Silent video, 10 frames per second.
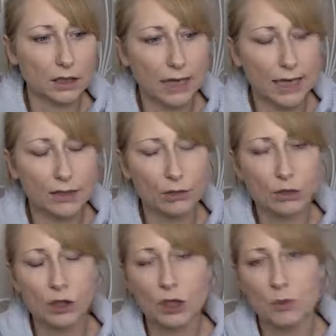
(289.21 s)
had no
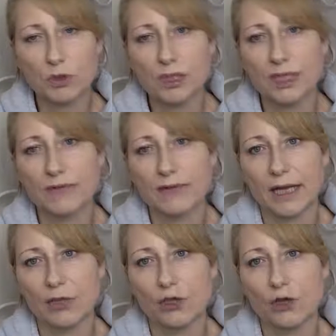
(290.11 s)
choice but to leave
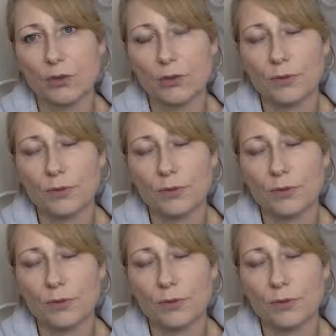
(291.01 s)
that job.